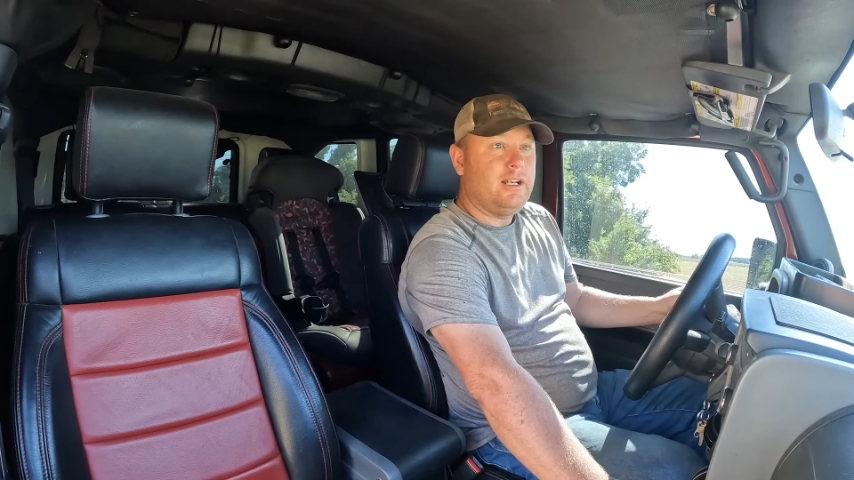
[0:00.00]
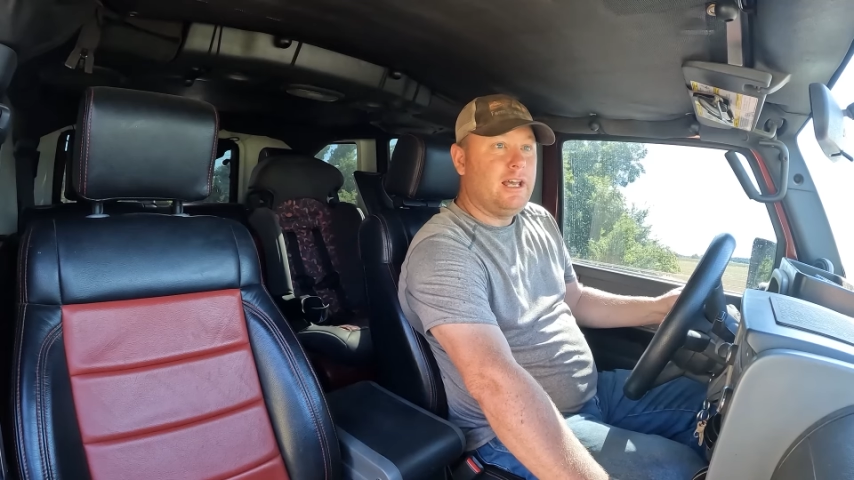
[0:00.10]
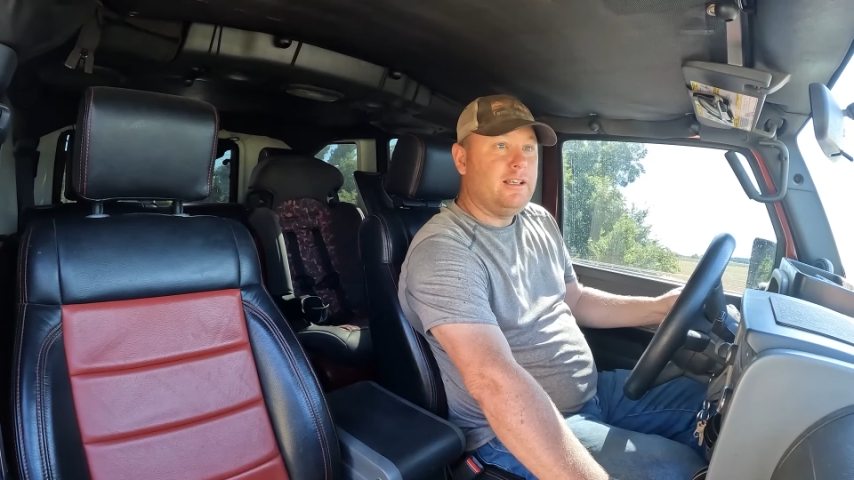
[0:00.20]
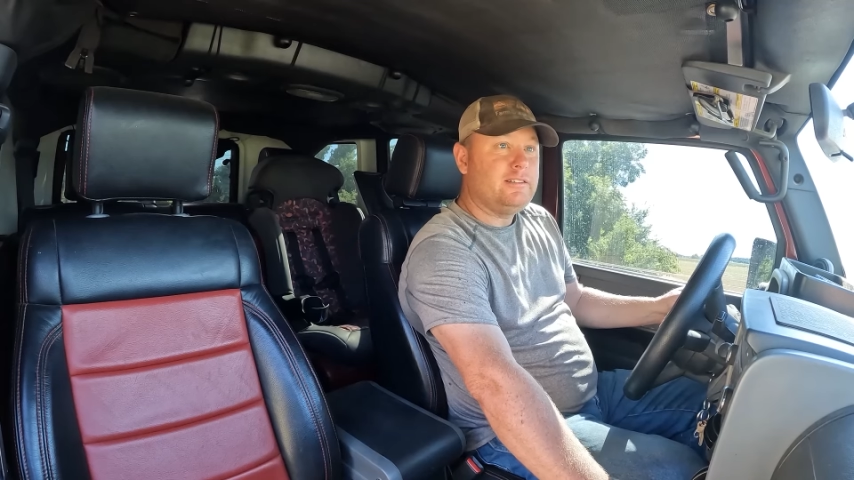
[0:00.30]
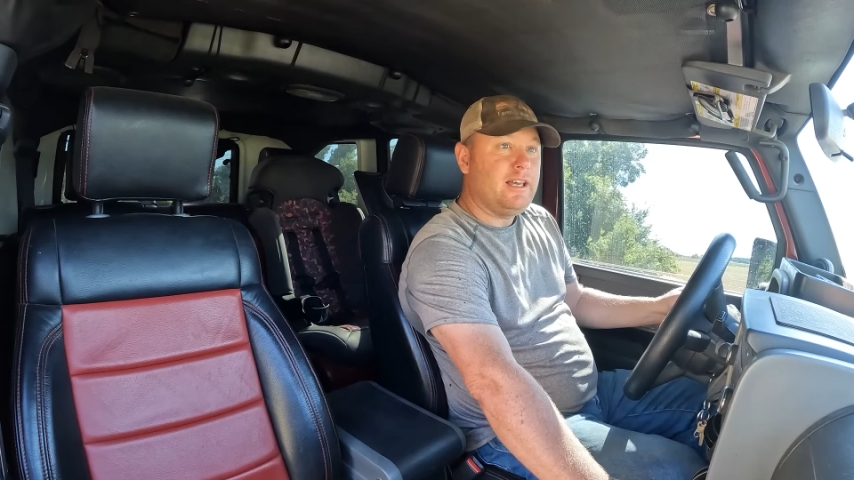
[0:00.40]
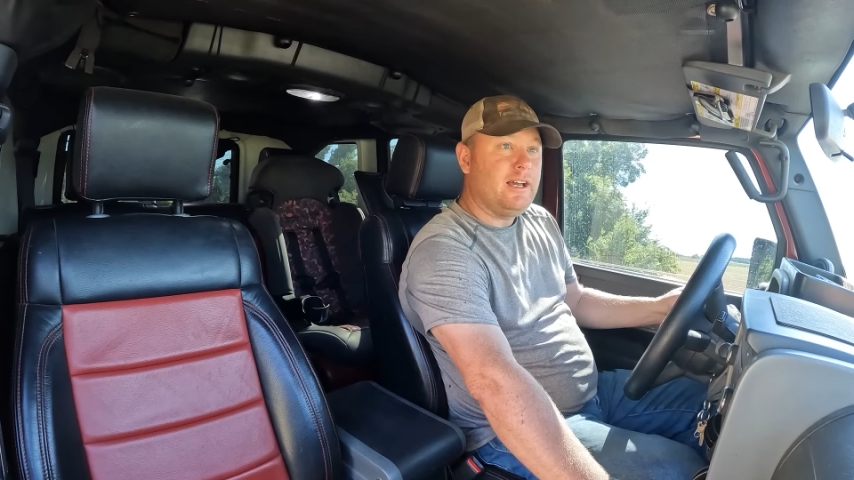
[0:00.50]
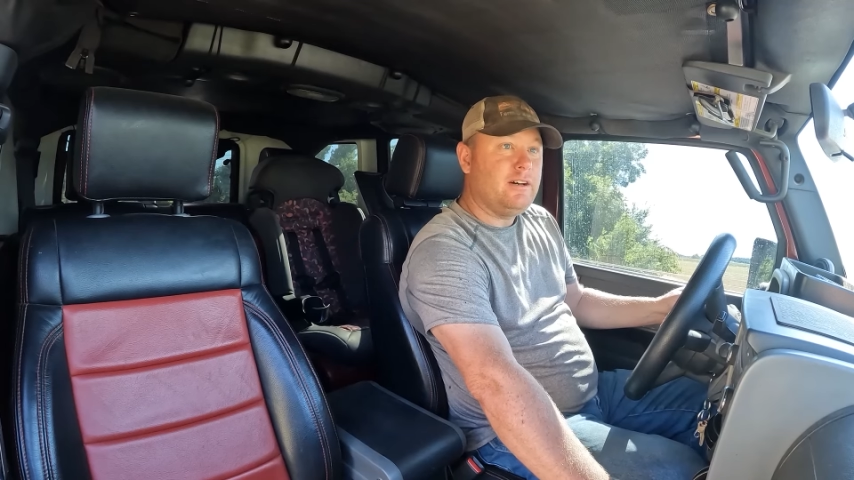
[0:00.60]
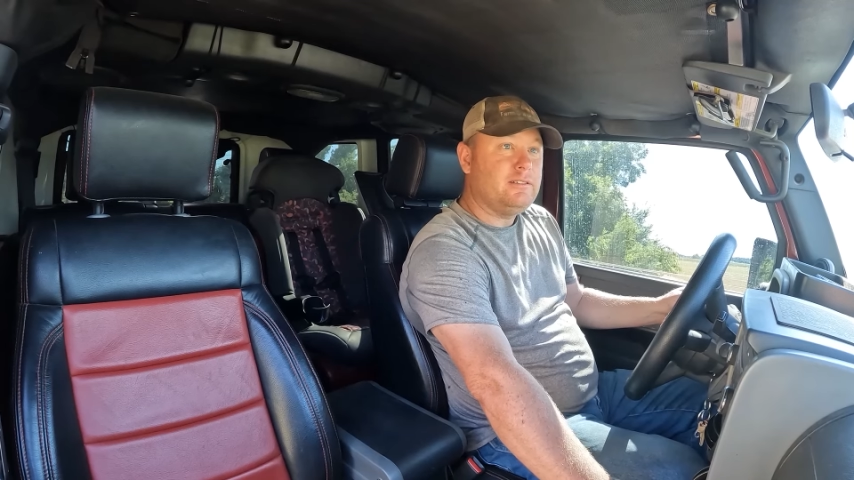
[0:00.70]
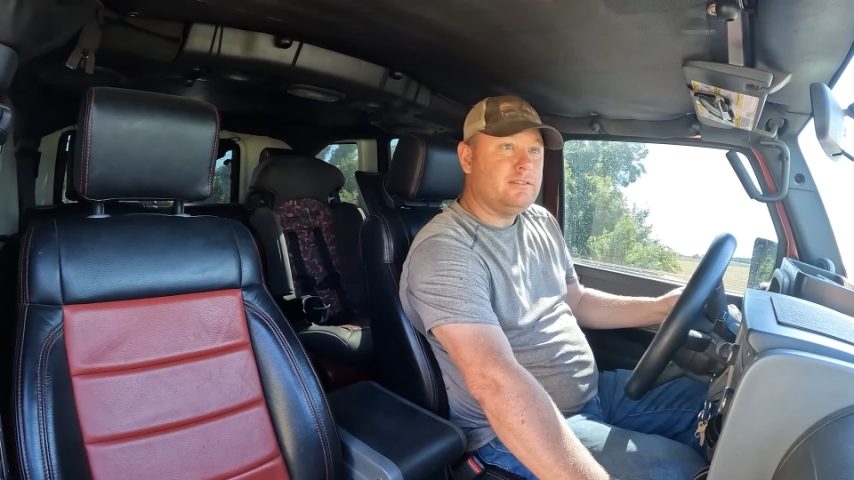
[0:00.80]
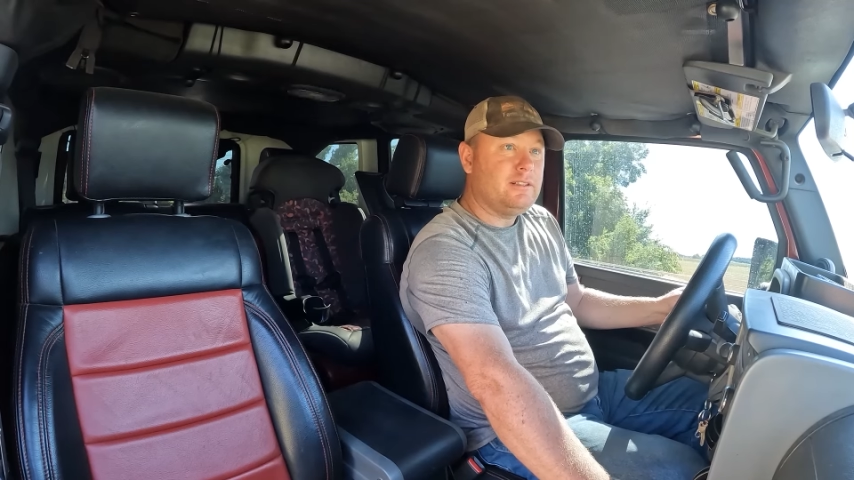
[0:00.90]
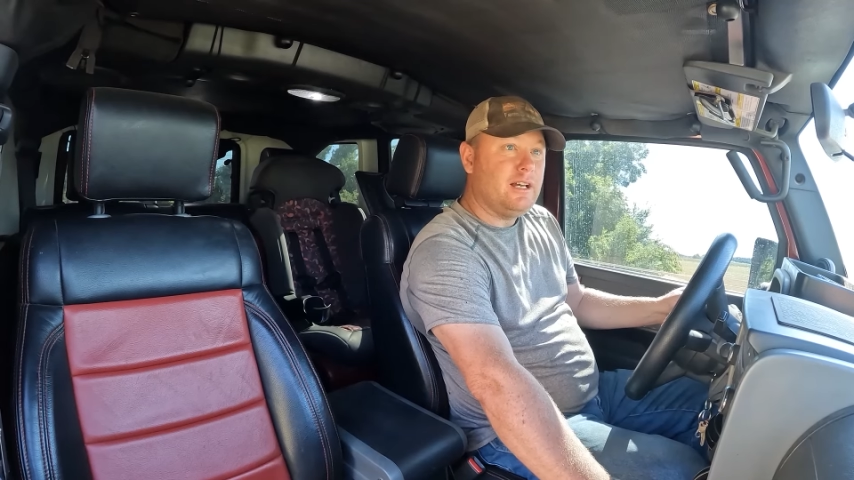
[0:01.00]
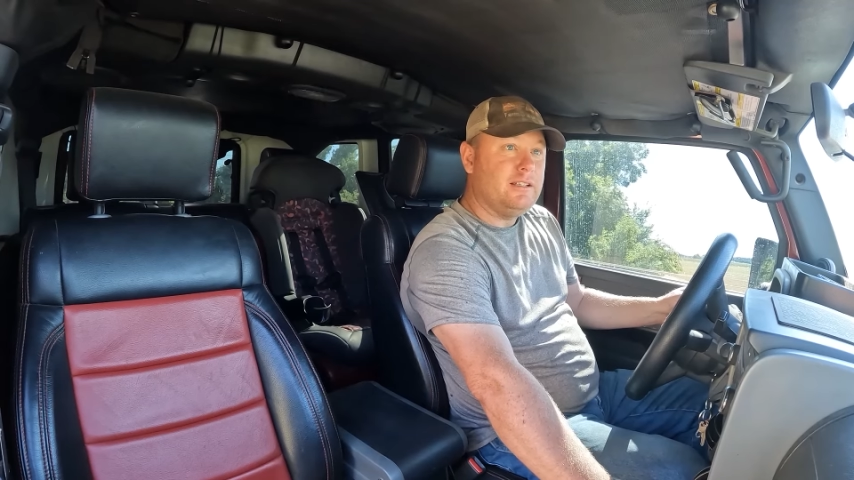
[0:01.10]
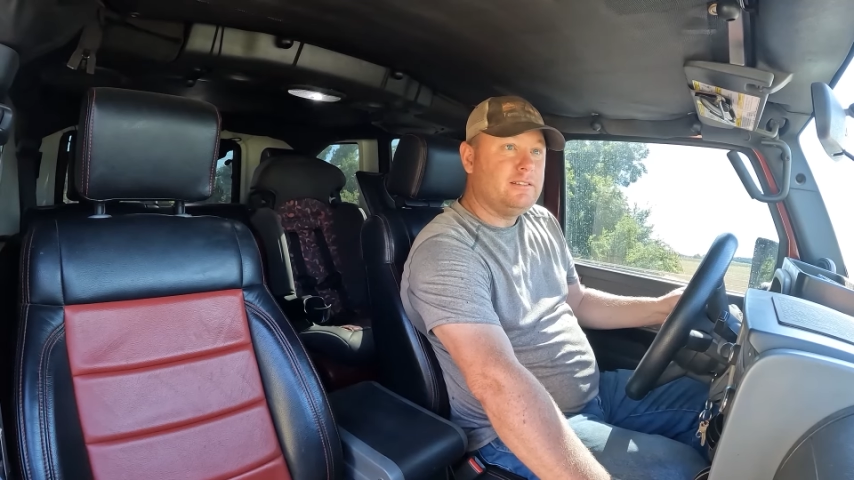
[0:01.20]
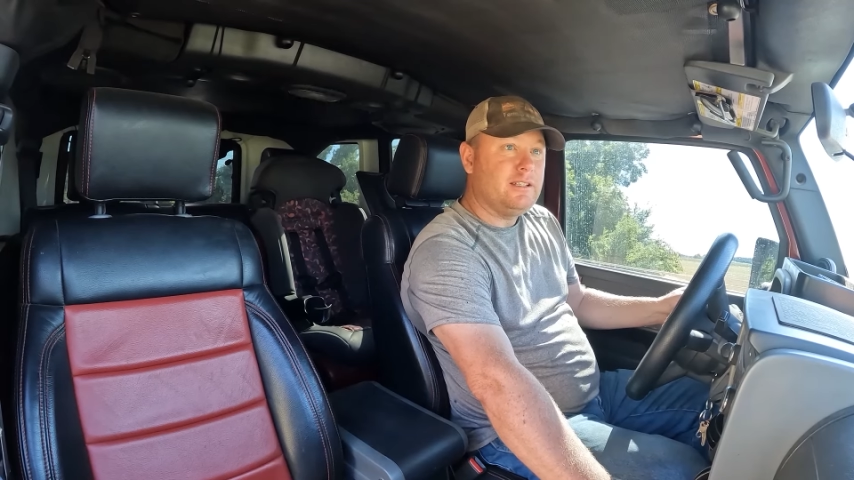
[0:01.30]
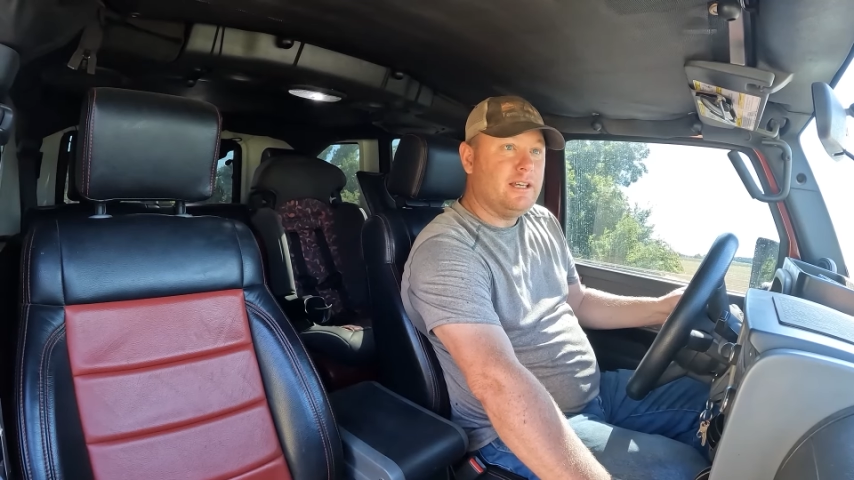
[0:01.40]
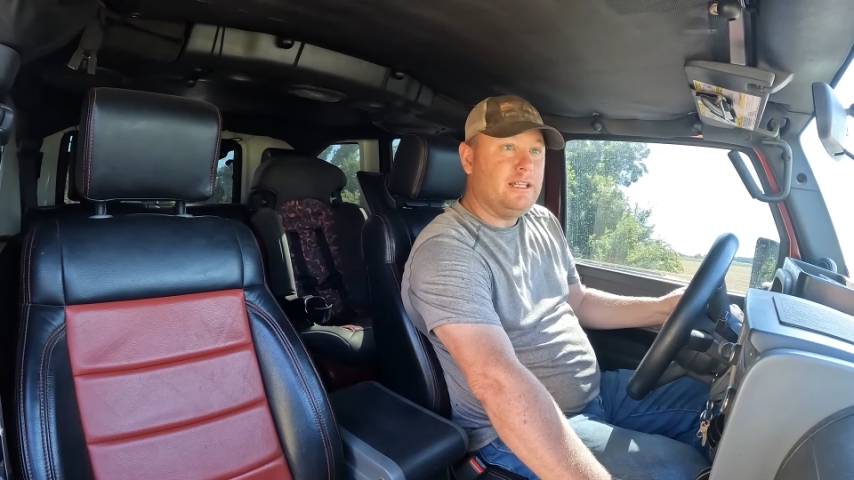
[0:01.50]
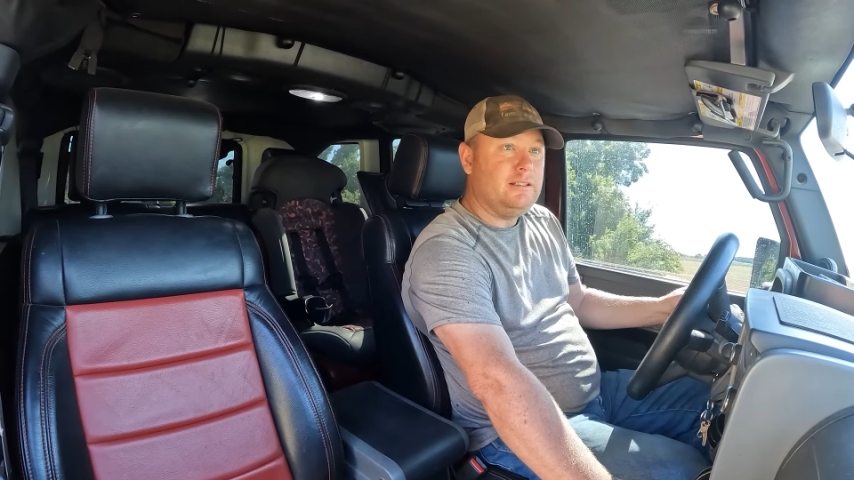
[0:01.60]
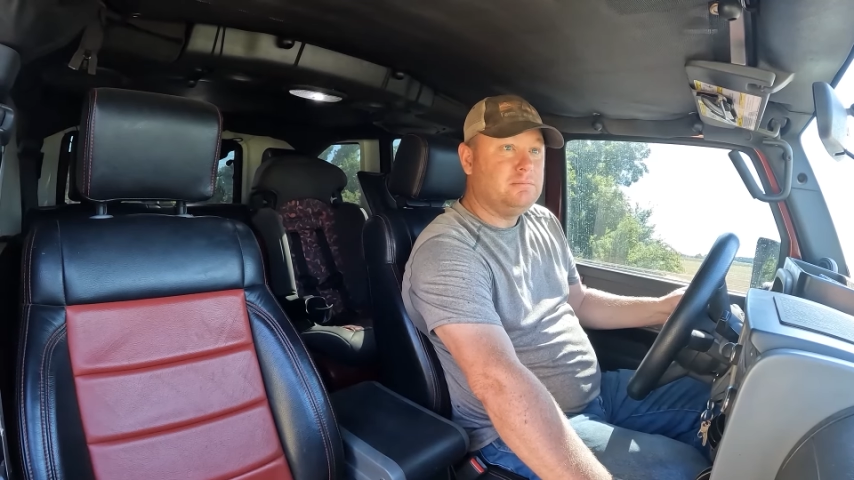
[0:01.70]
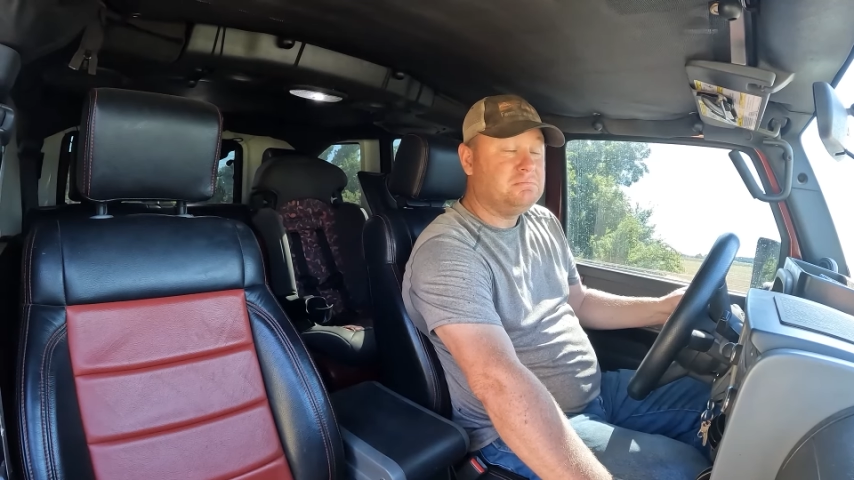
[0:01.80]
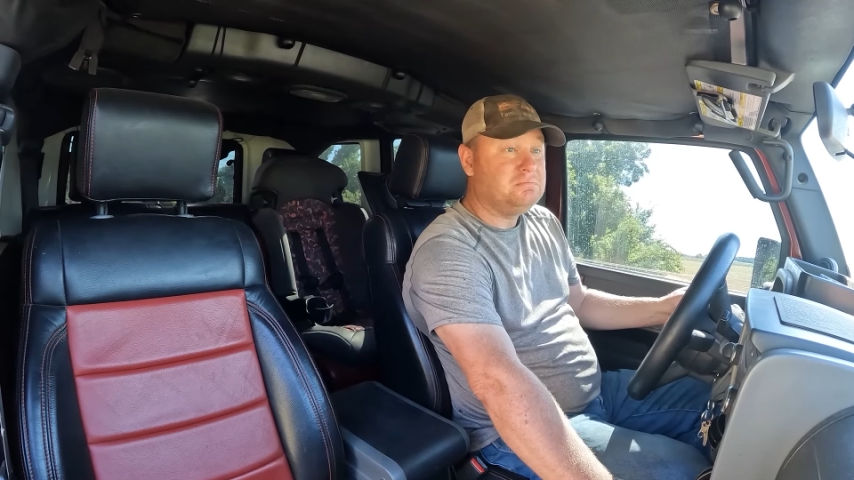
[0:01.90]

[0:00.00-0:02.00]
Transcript: days out, I'd say